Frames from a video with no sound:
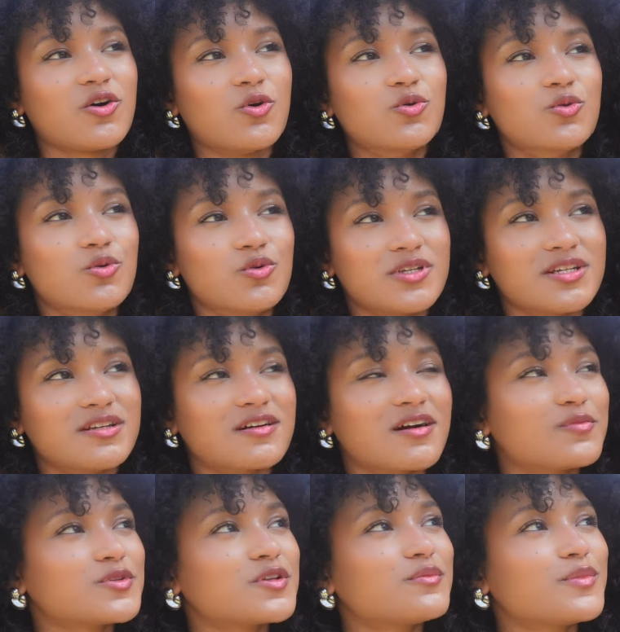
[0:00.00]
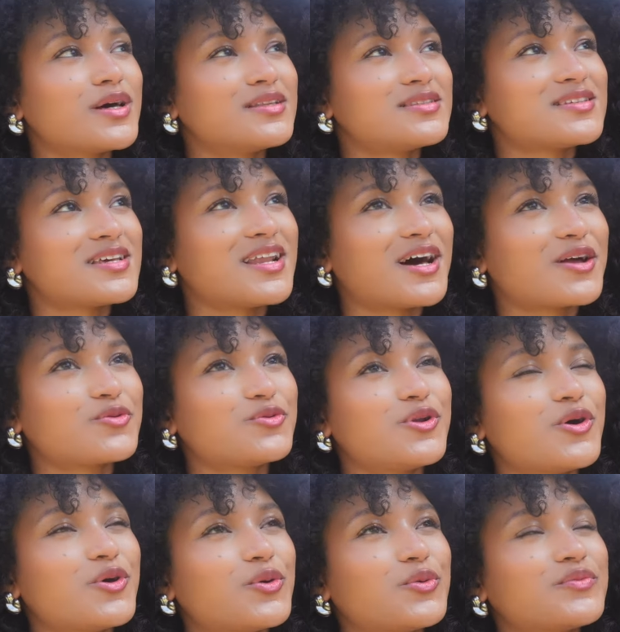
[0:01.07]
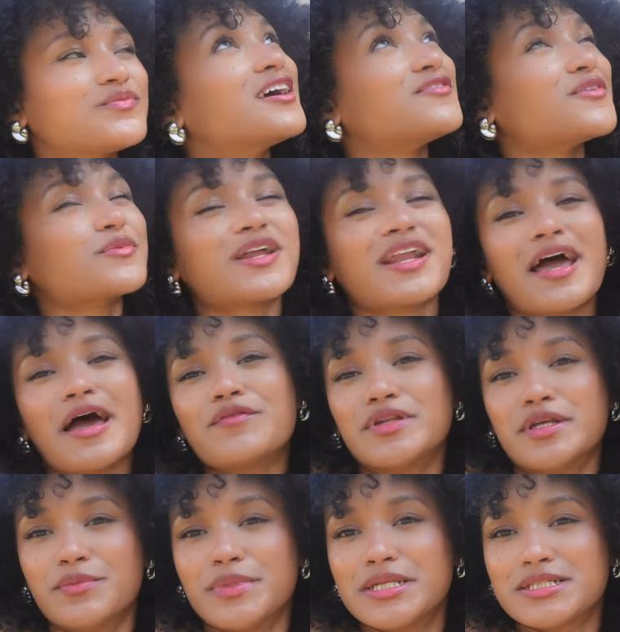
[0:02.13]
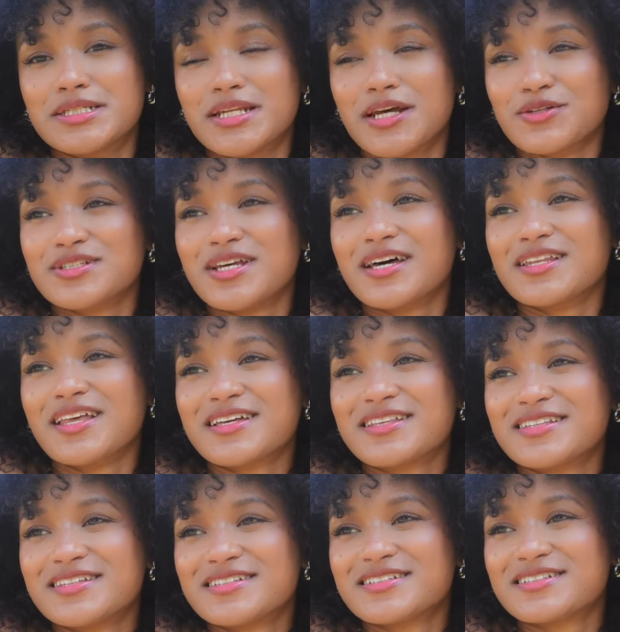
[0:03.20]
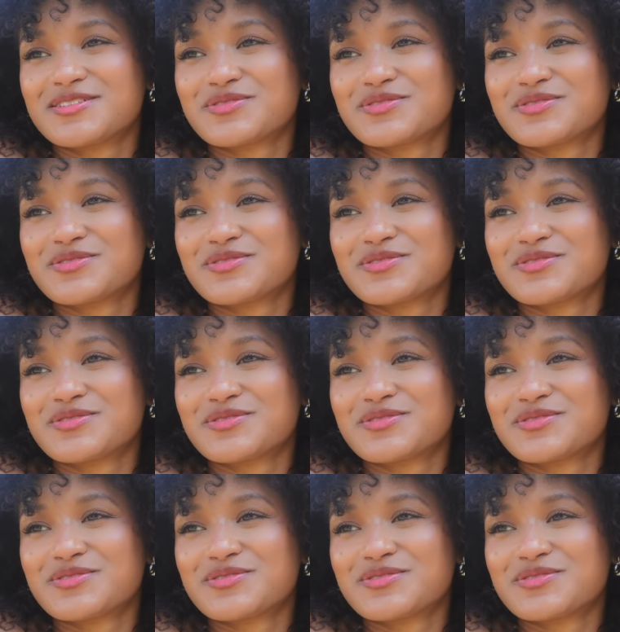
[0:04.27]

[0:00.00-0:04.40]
cold in a couple of months, and I don't know if I'm gonna have it in me to sit outside like this.